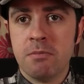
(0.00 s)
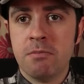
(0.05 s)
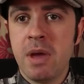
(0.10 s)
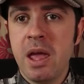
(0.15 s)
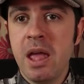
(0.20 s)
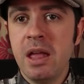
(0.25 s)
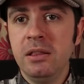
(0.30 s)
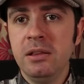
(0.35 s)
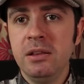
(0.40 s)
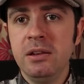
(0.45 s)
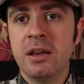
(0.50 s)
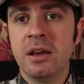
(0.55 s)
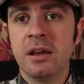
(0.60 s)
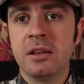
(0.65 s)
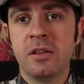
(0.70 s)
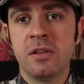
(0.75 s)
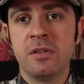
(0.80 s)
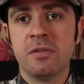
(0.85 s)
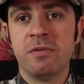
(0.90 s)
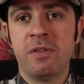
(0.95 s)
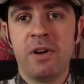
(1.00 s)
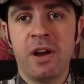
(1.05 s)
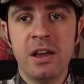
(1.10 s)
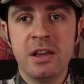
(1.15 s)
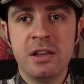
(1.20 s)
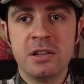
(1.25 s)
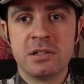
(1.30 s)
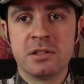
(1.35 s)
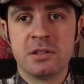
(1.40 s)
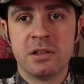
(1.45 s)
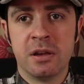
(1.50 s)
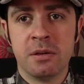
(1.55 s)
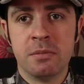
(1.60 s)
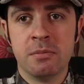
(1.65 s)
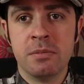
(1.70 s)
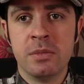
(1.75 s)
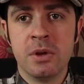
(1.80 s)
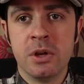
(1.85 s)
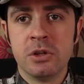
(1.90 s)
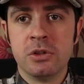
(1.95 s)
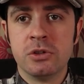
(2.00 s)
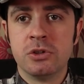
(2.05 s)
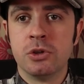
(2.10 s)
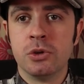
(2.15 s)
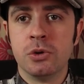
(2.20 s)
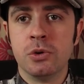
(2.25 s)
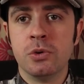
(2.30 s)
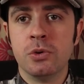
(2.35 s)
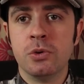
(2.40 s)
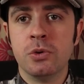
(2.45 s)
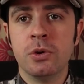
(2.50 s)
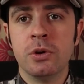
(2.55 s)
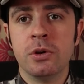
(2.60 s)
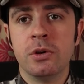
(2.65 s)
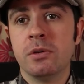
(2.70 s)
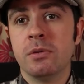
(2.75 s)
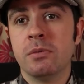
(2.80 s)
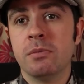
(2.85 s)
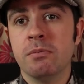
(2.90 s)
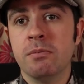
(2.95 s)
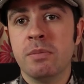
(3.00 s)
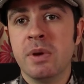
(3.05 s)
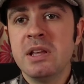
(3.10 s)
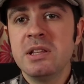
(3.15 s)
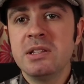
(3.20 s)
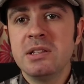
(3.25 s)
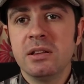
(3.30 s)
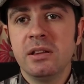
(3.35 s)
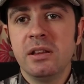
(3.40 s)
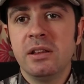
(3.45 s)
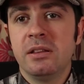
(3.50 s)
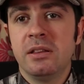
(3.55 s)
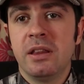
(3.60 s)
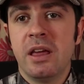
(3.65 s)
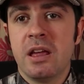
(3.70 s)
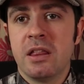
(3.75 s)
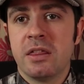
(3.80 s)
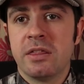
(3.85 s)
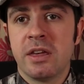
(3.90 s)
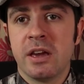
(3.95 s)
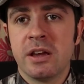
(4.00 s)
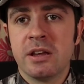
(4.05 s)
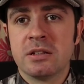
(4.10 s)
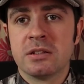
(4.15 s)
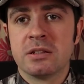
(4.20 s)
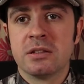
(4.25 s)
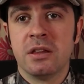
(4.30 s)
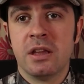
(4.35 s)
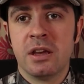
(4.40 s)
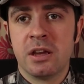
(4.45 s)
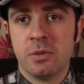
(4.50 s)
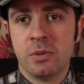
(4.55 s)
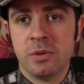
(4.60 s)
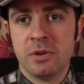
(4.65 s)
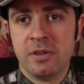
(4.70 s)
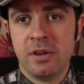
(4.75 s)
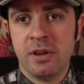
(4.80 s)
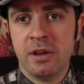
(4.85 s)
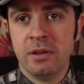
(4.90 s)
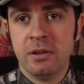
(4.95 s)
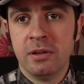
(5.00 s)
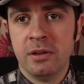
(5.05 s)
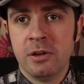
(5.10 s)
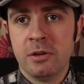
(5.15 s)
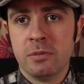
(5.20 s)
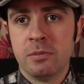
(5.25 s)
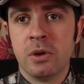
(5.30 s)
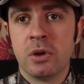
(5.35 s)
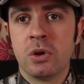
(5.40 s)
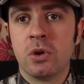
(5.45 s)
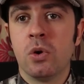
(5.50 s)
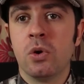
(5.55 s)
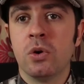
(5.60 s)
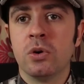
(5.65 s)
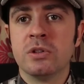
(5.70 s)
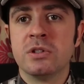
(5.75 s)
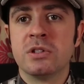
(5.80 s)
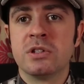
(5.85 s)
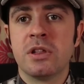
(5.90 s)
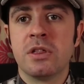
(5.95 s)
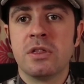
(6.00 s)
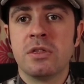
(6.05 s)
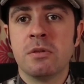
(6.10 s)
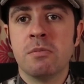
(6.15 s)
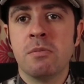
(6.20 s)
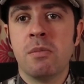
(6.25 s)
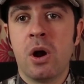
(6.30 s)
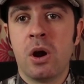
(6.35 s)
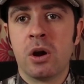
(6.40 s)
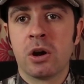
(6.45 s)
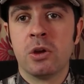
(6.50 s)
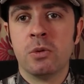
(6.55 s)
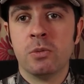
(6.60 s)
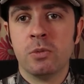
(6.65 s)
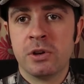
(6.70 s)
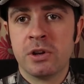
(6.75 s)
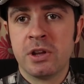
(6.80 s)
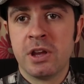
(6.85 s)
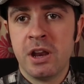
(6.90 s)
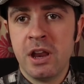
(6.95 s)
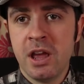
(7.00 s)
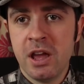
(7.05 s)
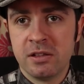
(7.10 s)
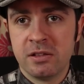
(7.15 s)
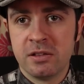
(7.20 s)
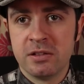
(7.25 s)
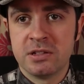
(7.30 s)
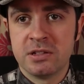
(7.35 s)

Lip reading: Mellon had advised him to basically let things liquidate because the market would correct